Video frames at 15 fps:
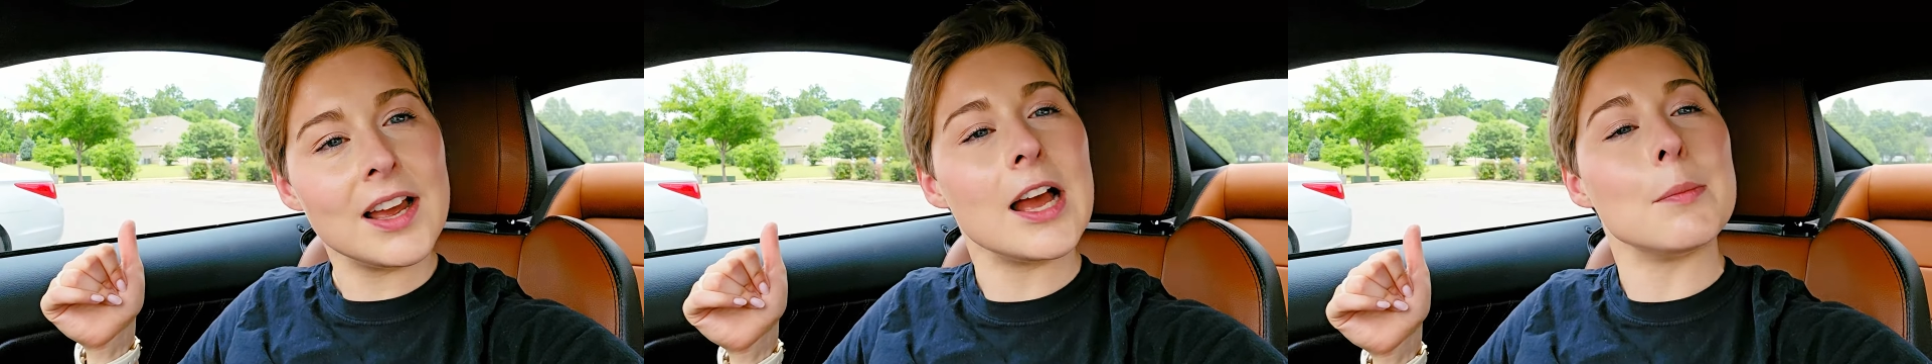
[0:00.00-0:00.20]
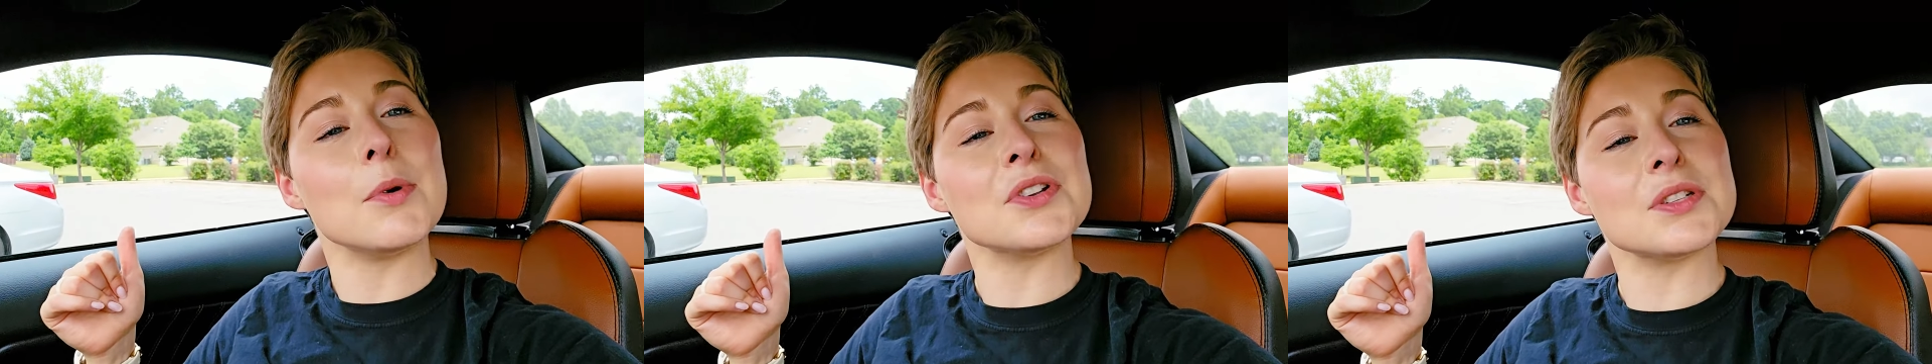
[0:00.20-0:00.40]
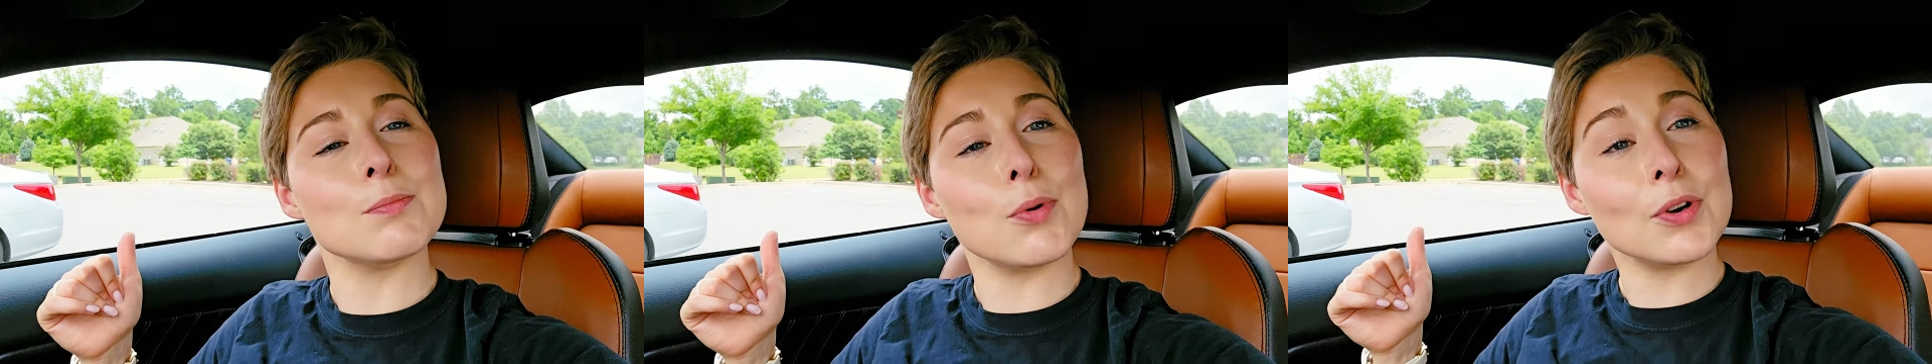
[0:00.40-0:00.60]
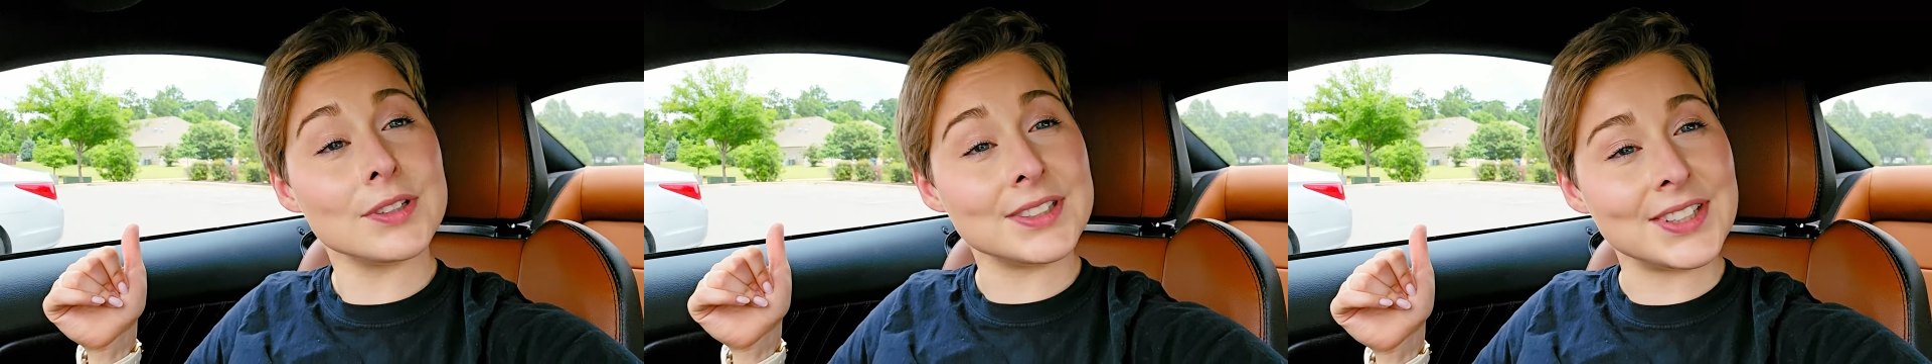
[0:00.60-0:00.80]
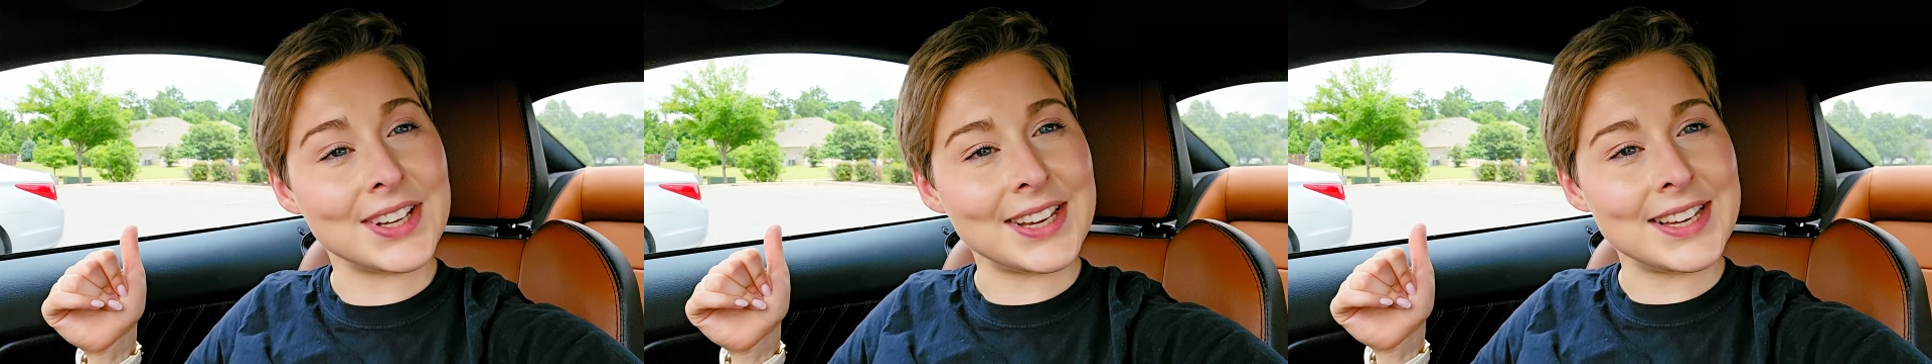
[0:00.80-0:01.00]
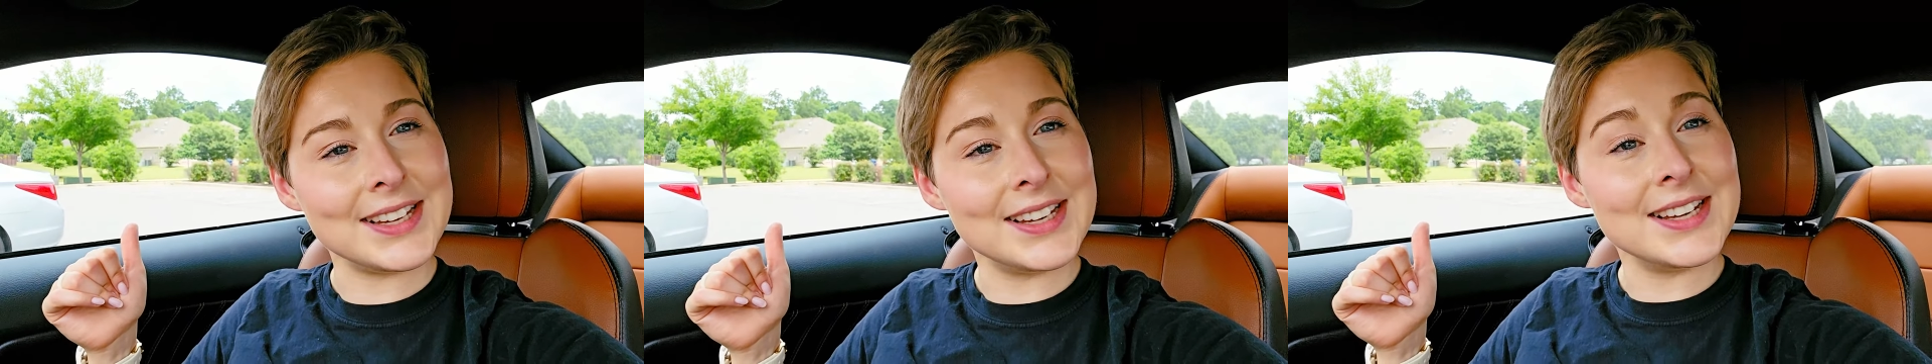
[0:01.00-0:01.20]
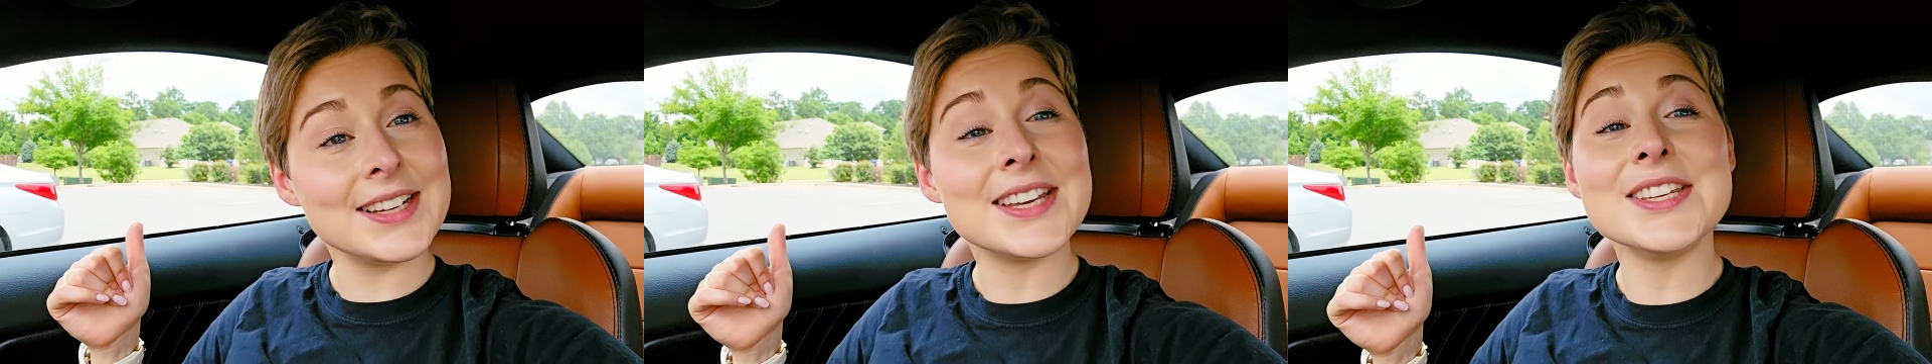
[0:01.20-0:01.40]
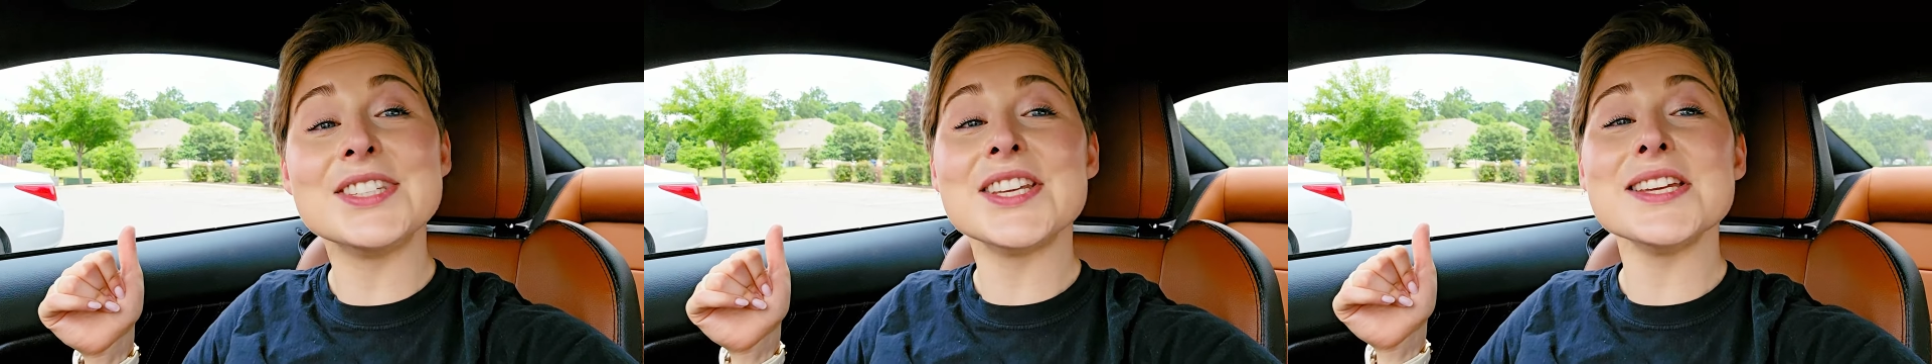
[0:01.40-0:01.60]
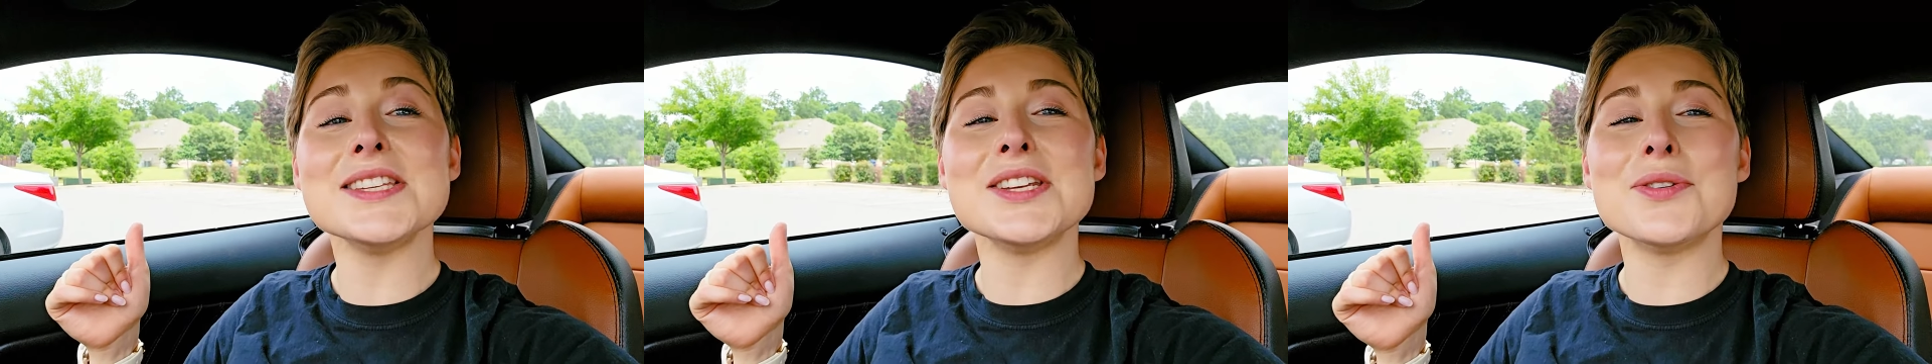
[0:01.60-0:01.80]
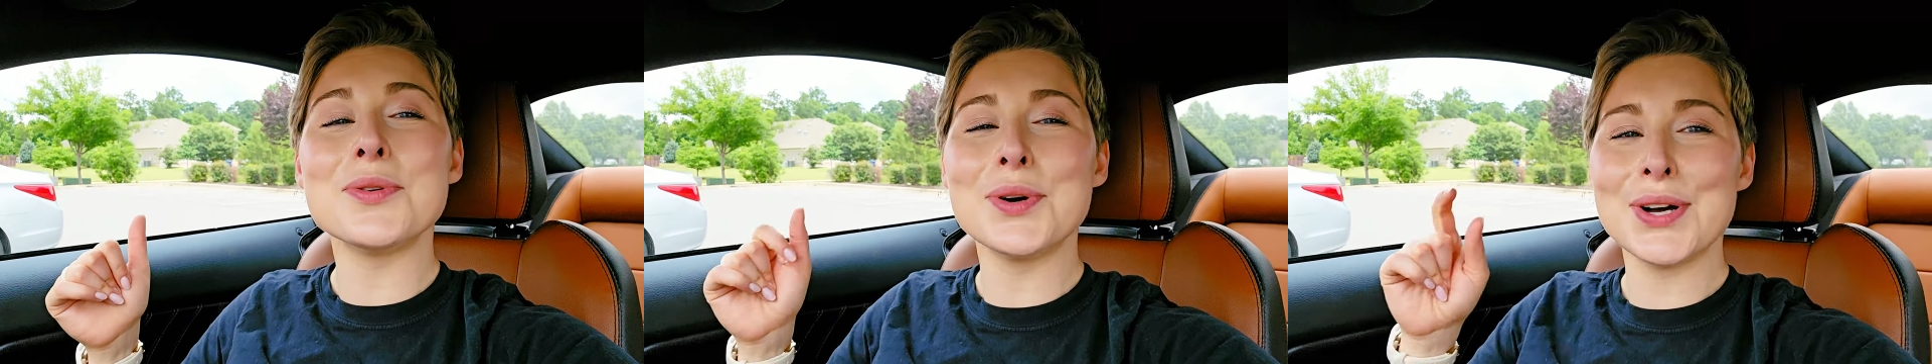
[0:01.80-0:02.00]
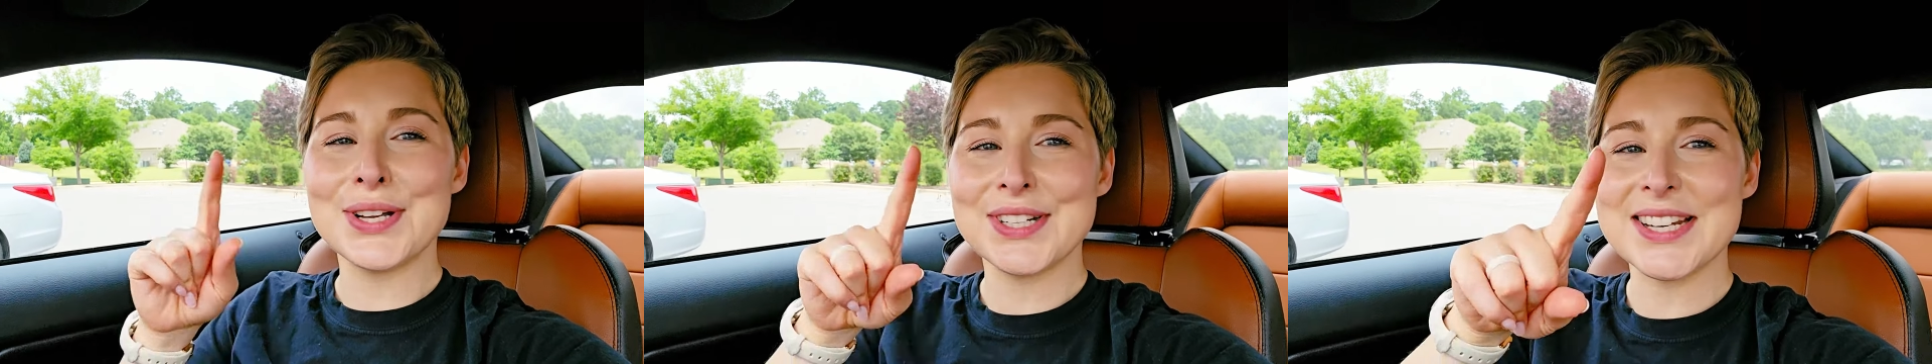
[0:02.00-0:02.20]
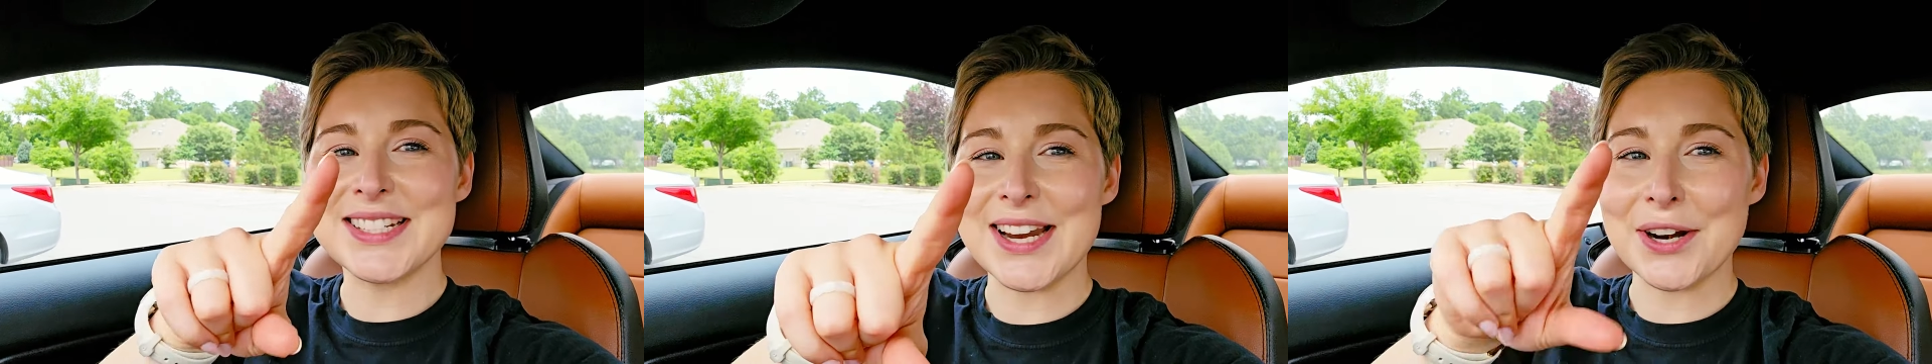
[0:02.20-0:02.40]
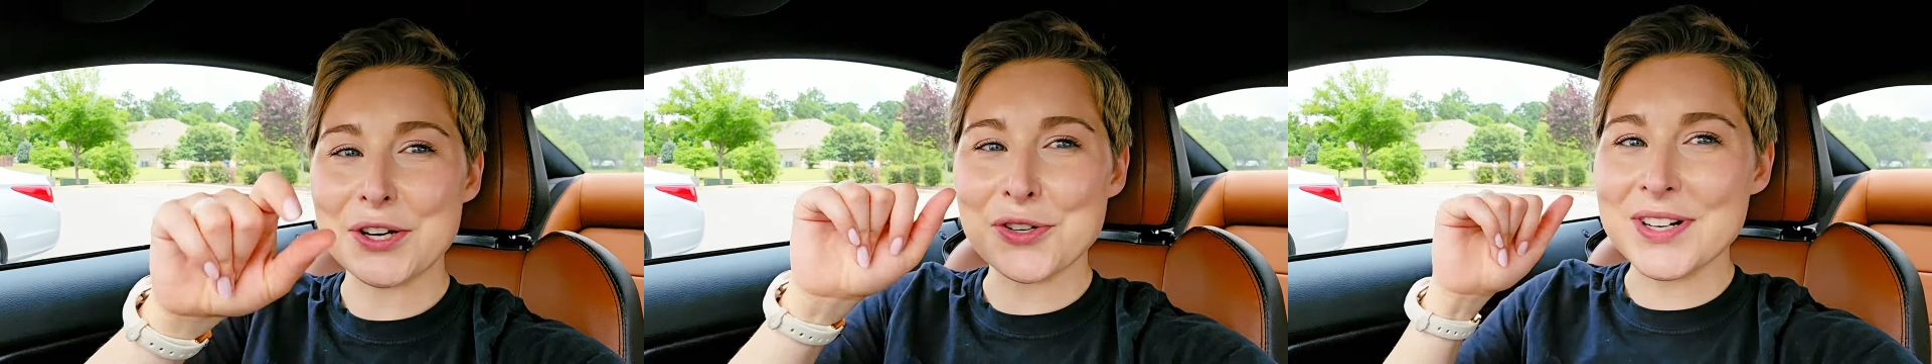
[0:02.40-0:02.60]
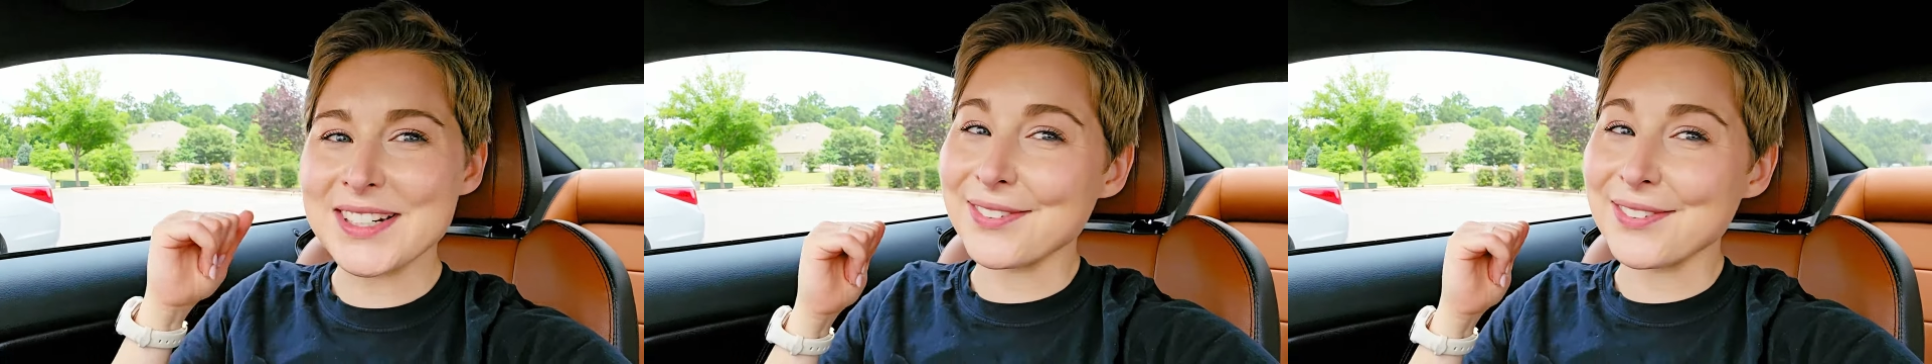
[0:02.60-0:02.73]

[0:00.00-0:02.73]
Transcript: and most importantly, continue to dare to train